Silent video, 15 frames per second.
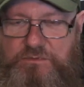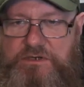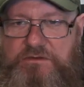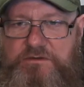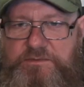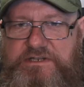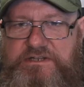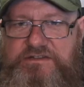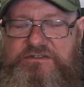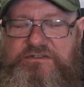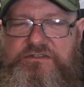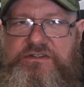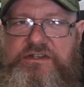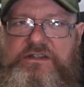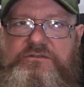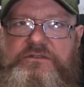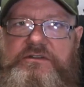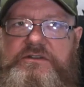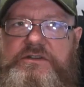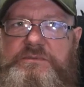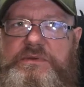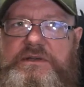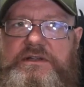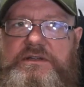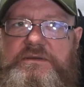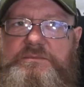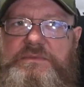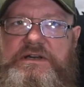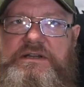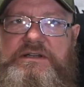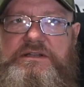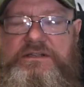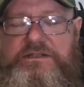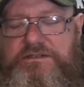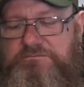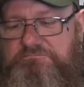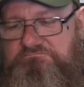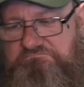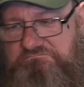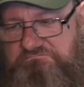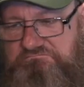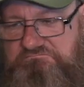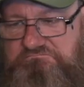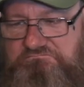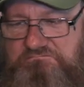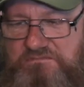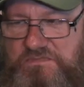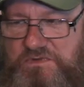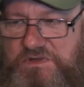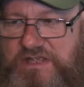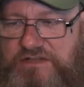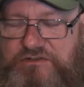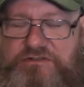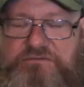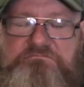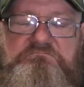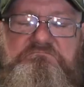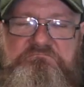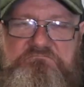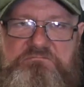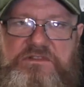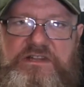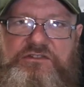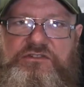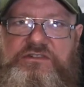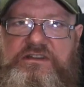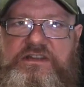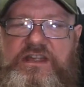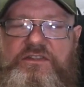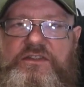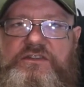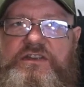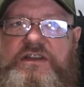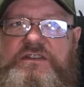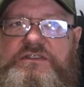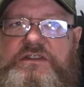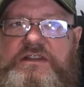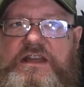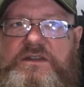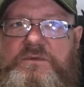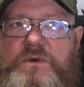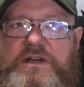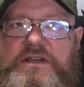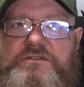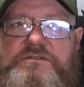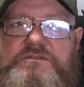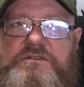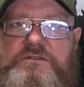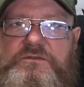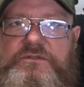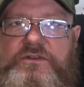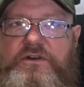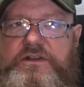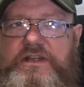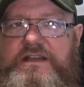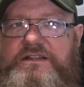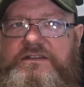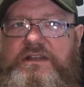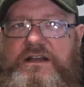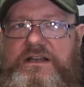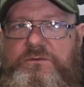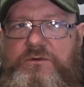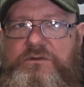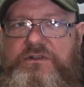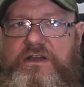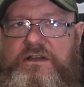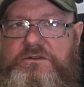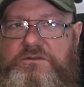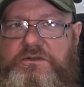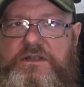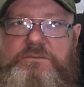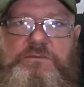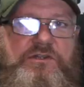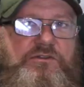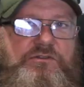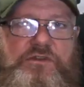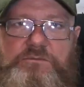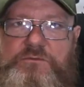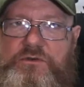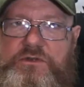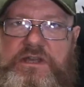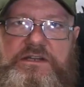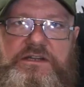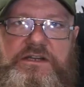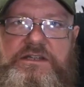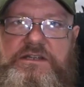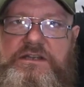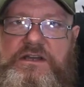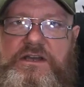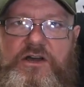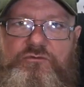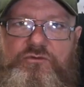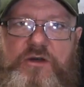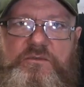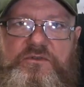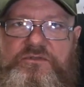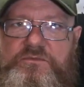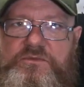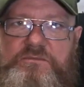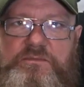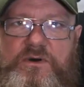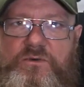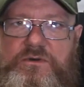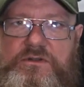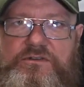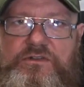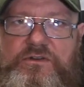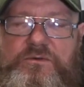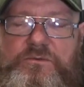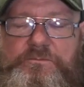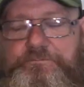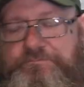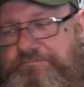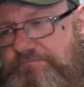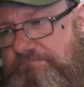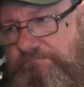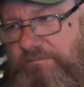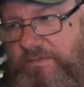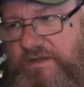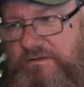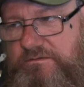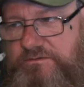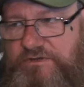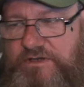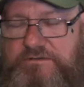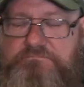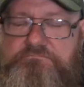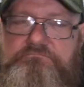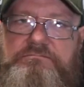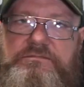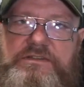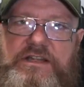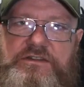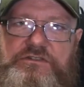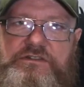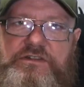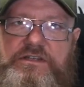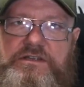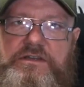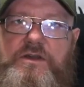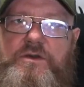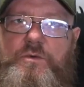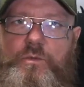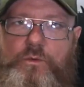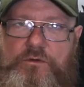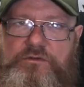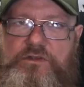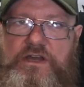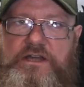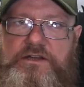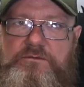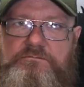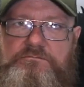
as well. I mean, it doesn't sound very appealing, but let's get the tasting out of the way and find out exactly what's going on here, because I'm not getting any aroma from the malt at all. So let's see what's going